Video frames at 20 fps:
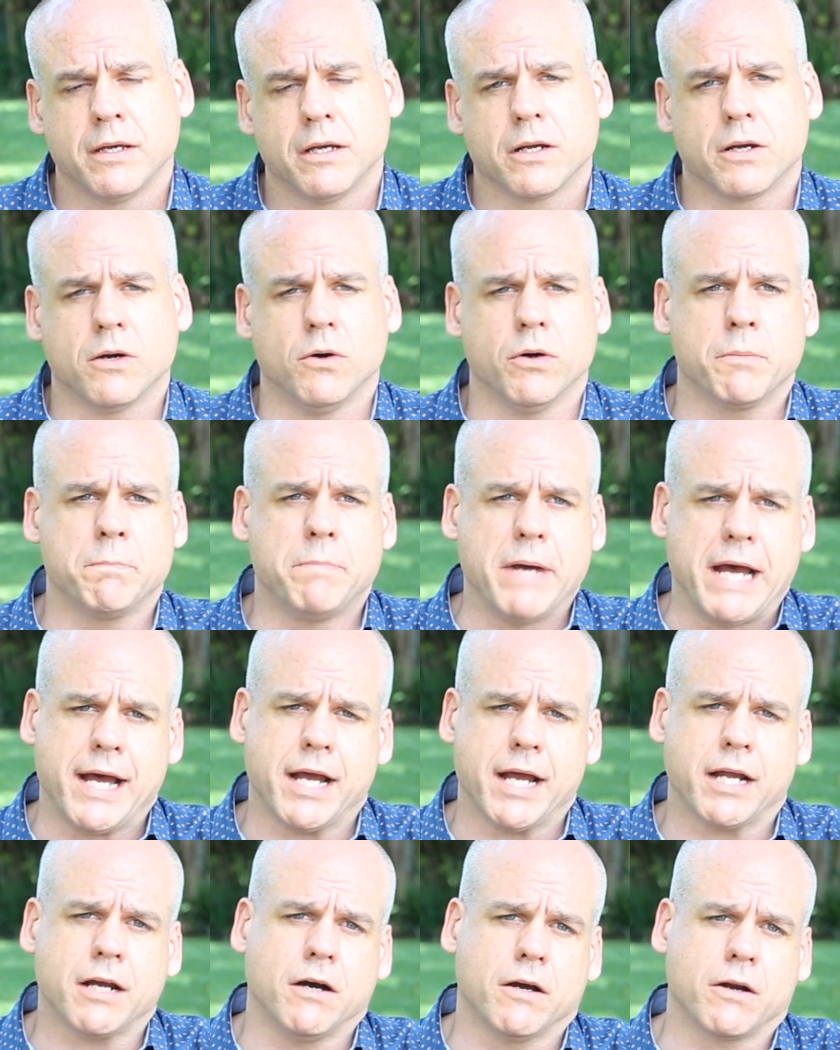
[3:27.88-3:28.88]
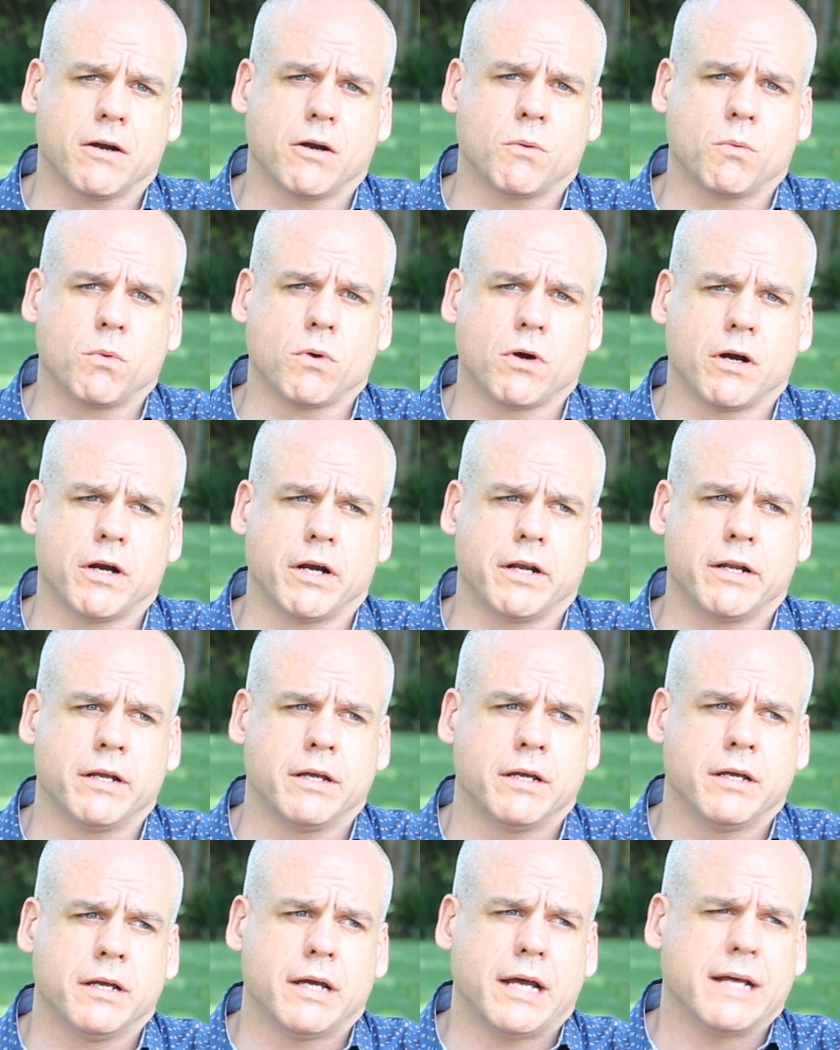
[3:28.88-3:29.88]
Going back on our word
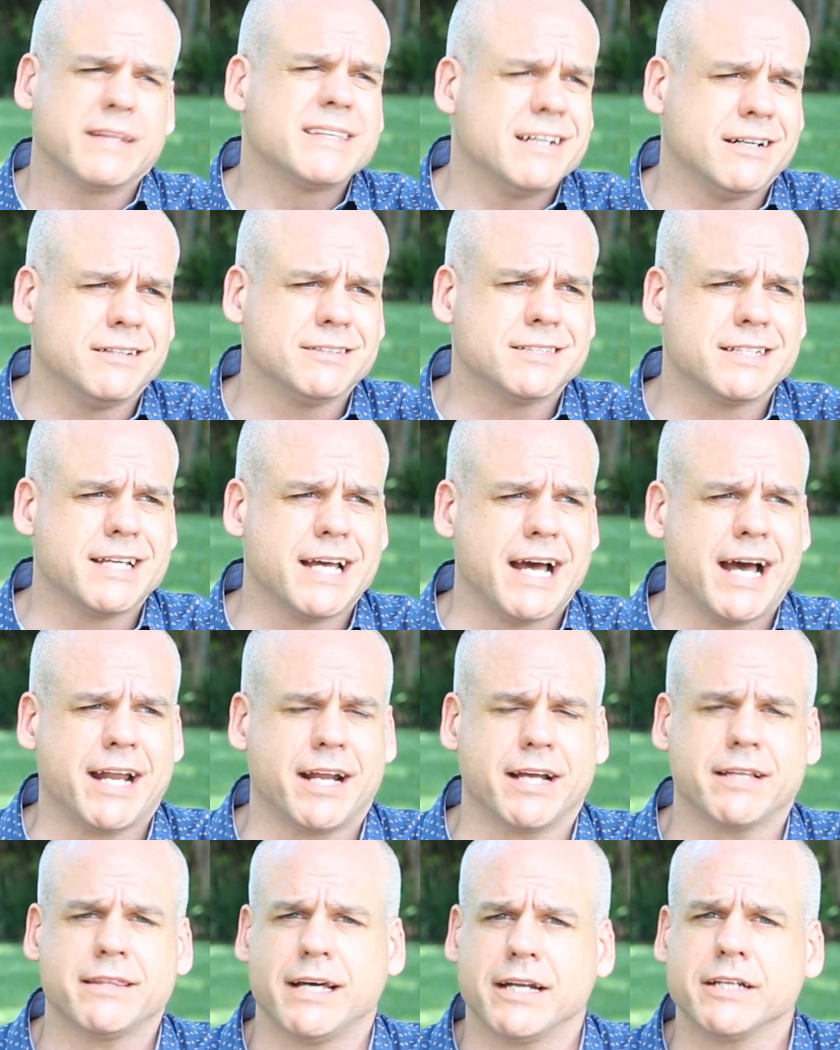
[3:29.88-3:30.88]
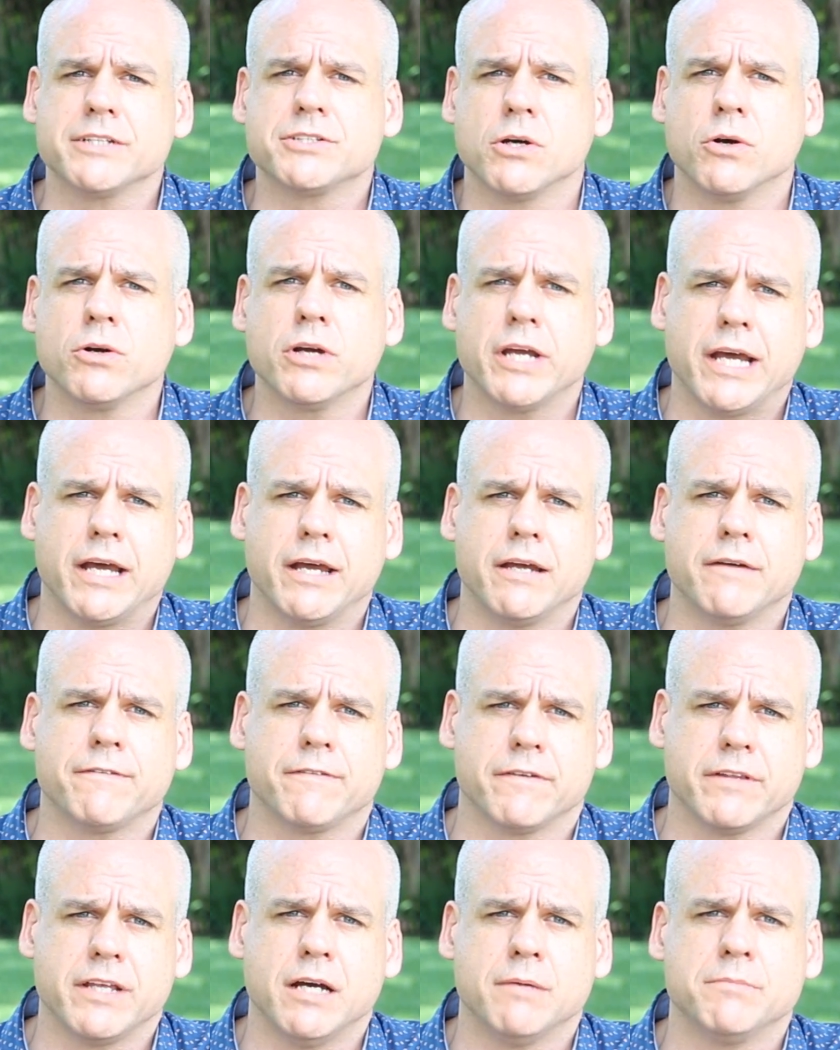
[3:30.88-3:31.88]
tells the addict that it's okay
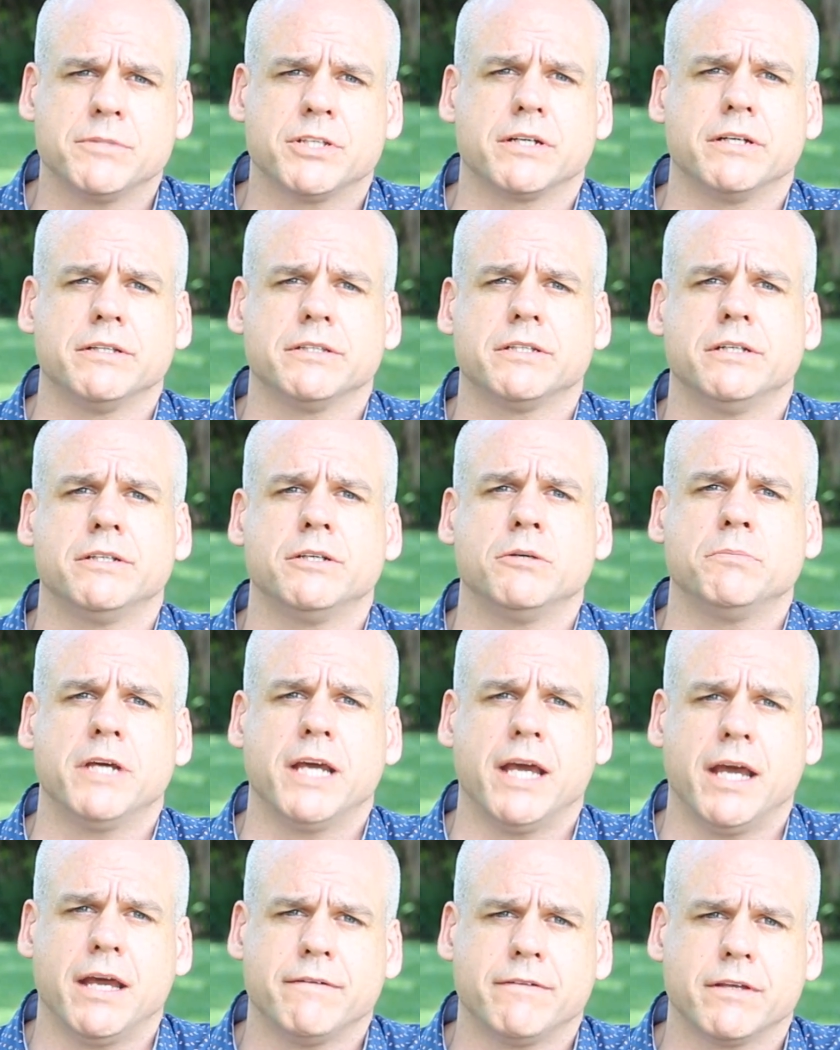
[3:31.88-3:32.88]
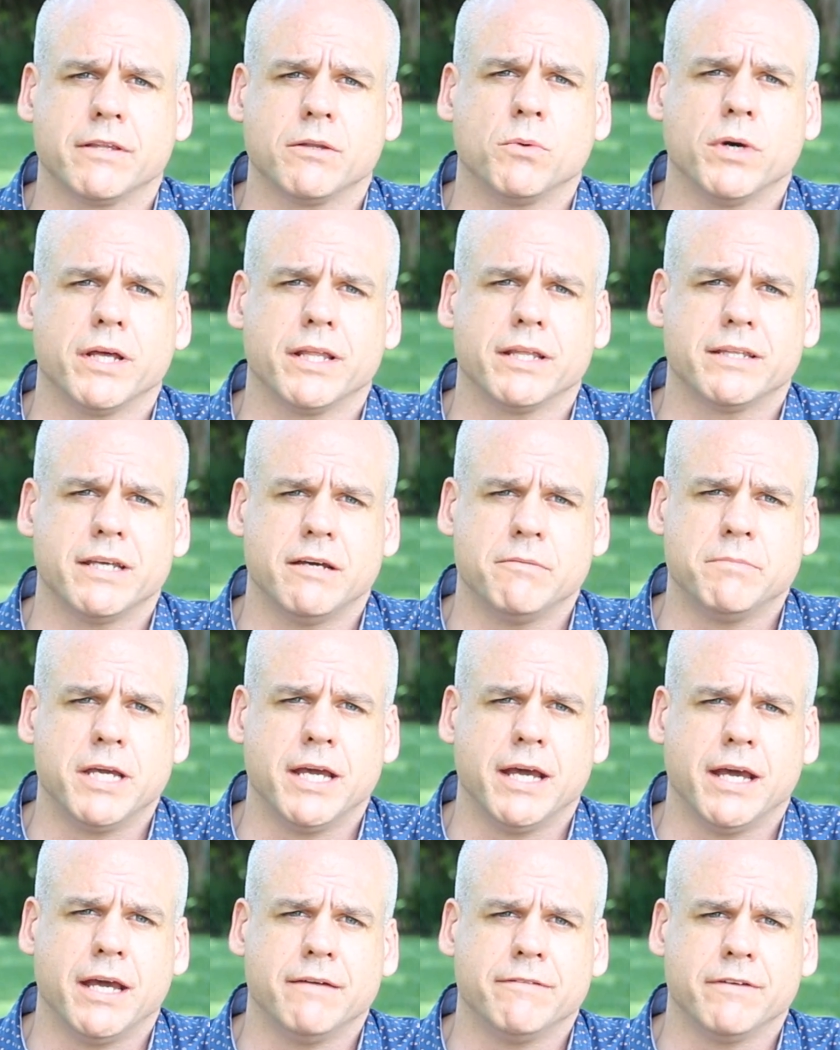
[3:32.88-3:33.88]
for them to continue behaving the way that they're
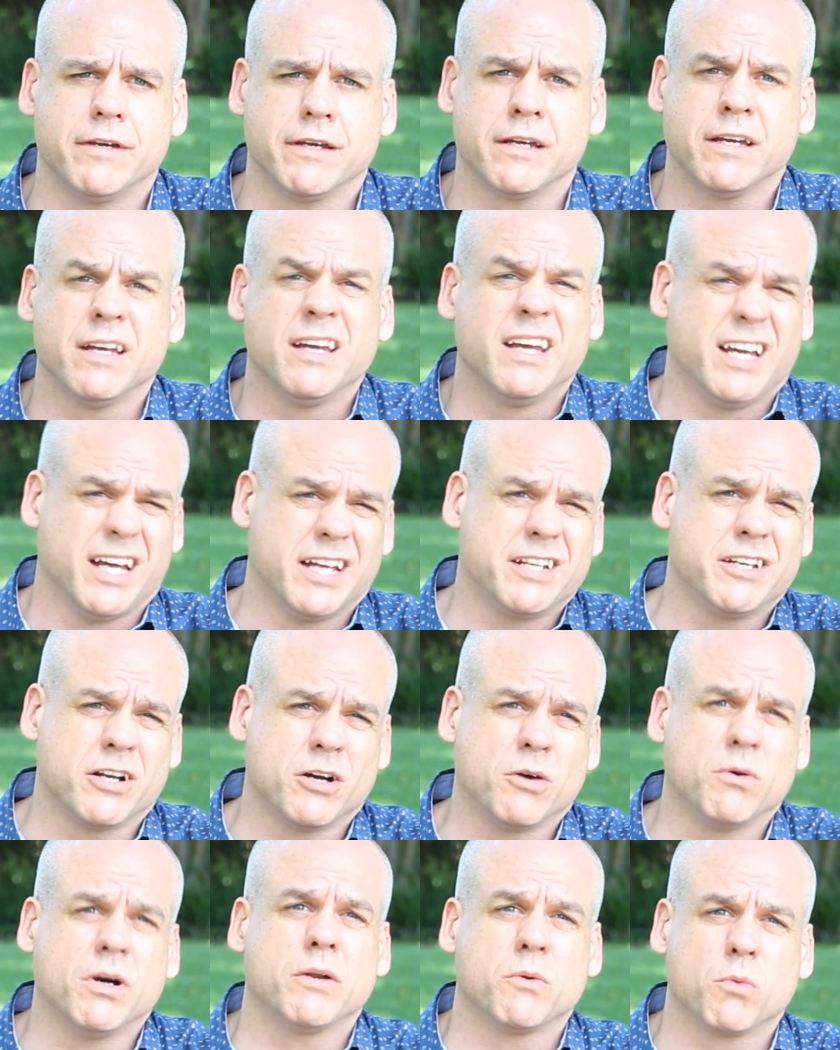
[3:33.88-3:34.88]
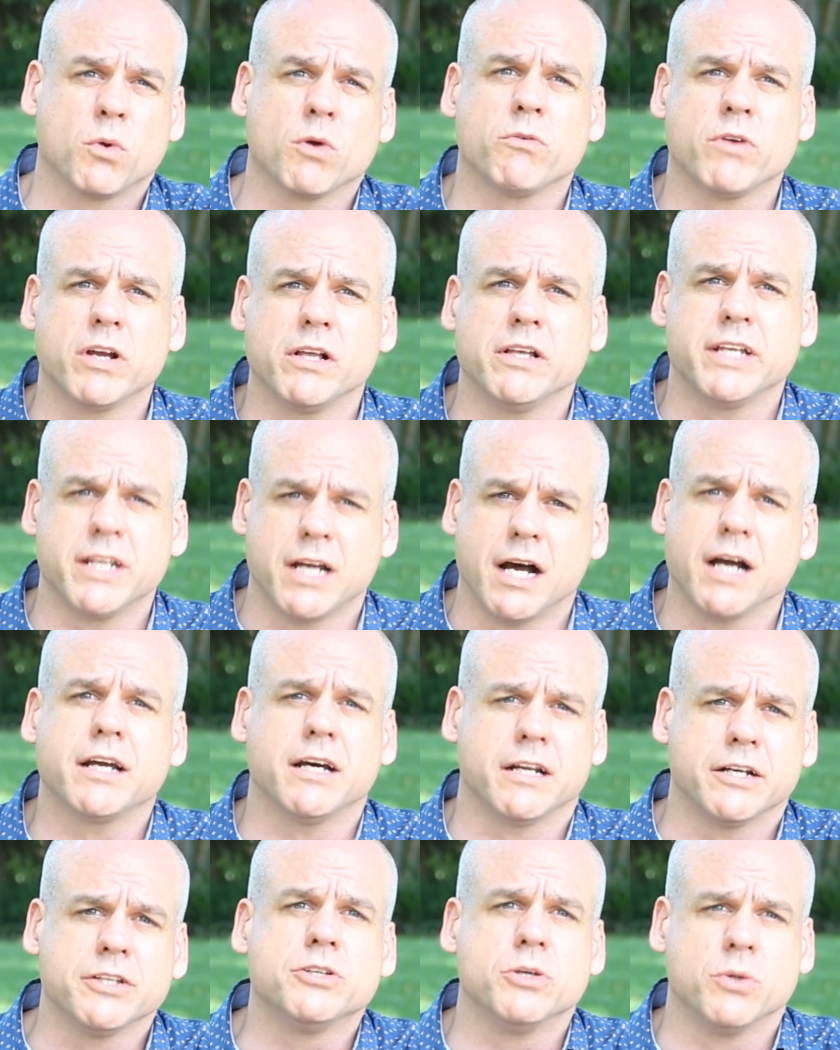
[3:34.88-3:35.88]
behaving, and you know what? We're really not
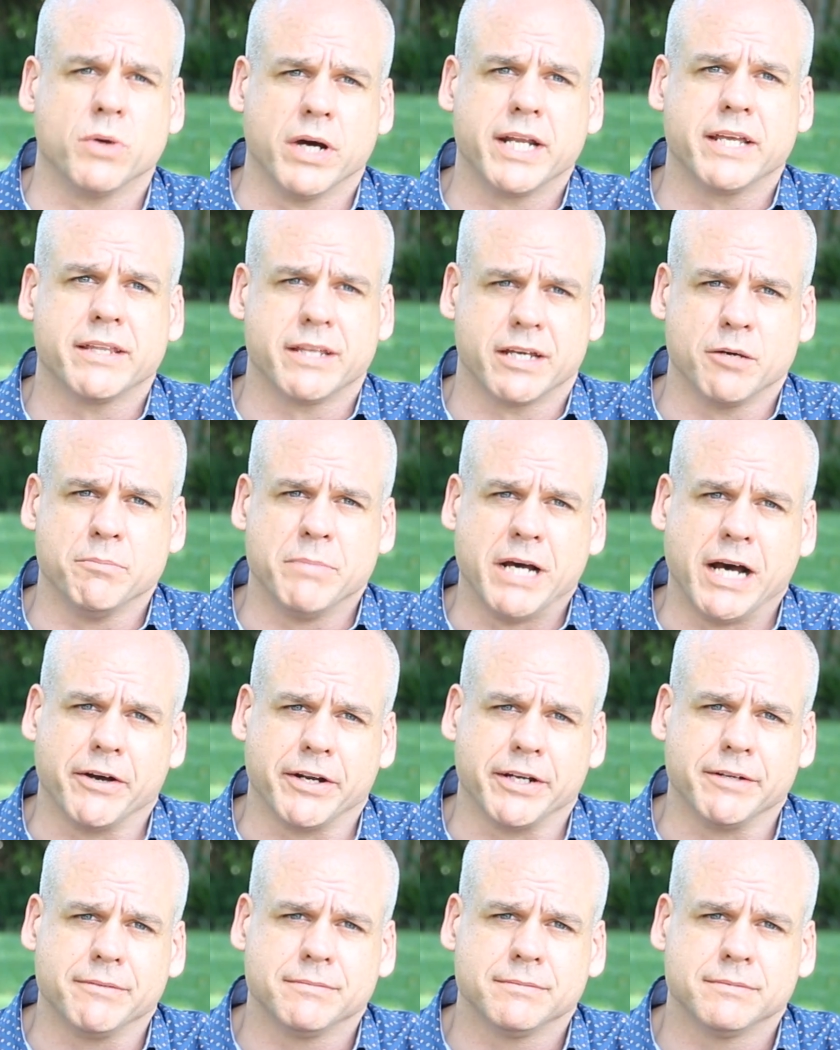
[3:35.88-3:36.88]
going to do anything about it.